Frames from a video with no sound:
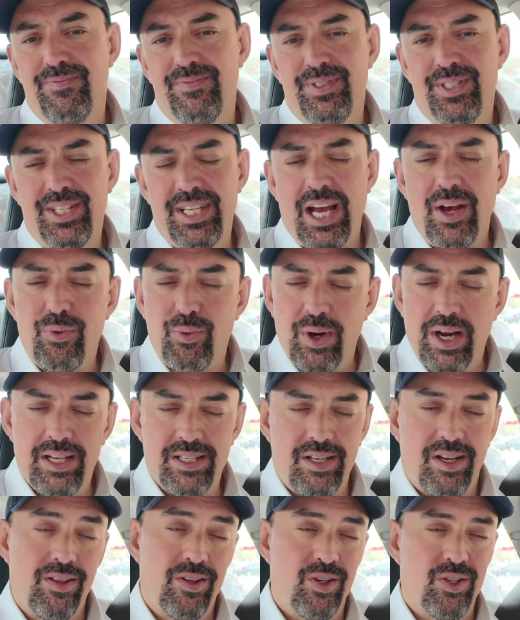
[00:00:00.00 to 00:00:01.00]

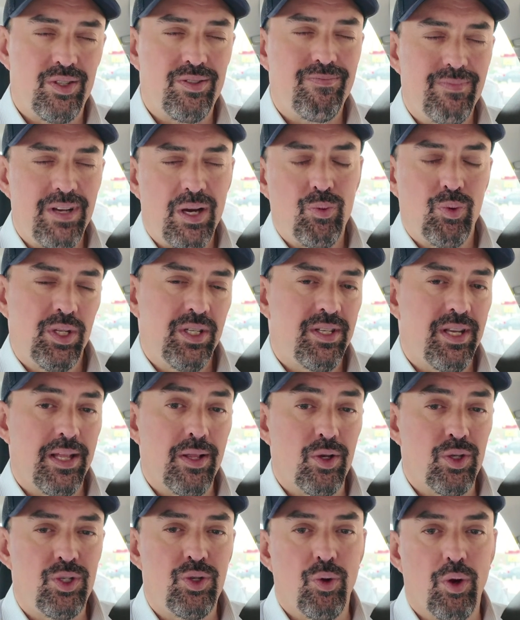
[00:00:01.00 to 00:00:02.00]
Southwest, although I wouldn't say
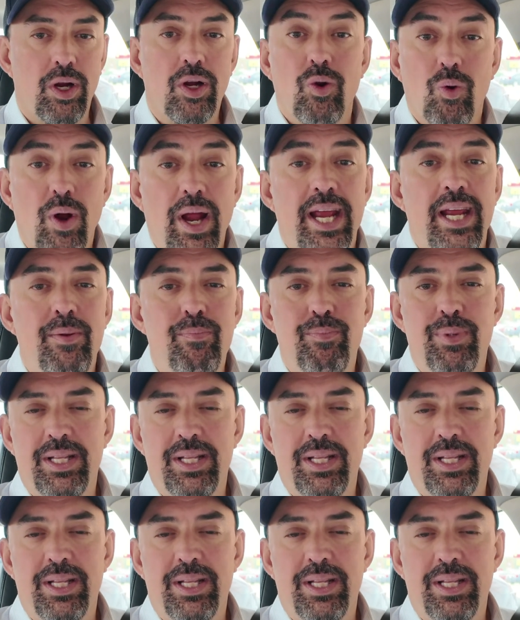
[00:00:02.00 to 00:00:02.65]
those two are great,